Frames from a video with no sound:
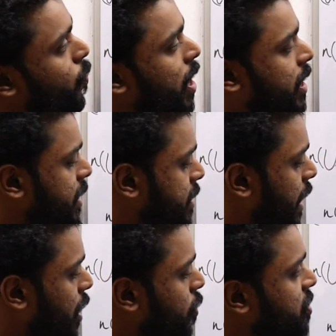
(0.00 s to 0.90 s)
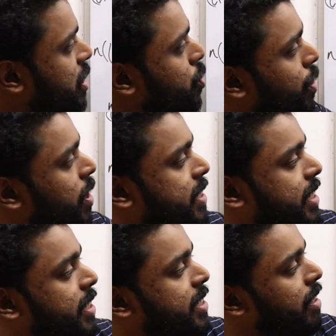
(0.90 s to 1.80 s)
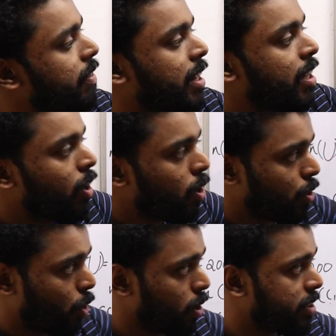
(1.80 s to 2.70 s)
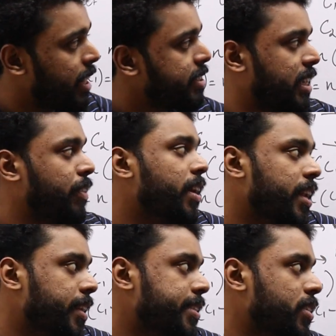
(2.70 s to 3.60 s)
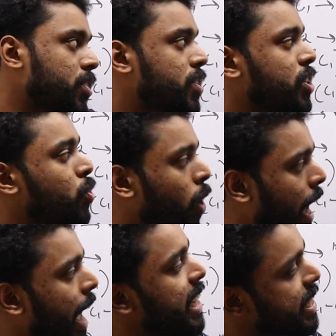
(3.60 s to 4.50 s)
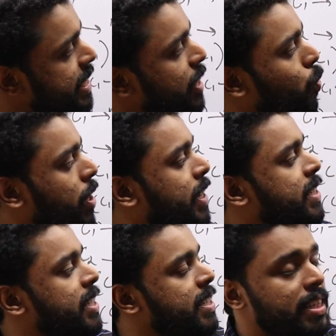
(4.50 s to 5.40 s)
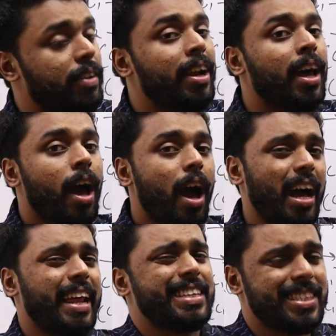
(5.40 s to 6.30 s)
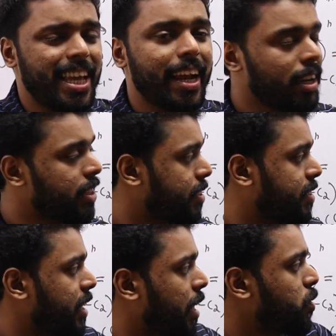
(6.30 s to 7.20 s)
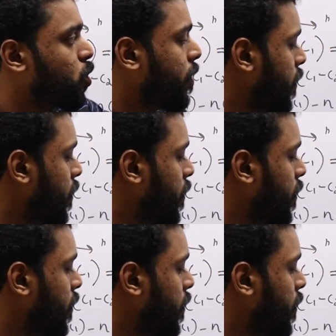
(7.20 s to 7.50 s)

what is n of C2 intersection C1. Note that C1 intersection C2 and C2 intersection C1 are exactly the same. So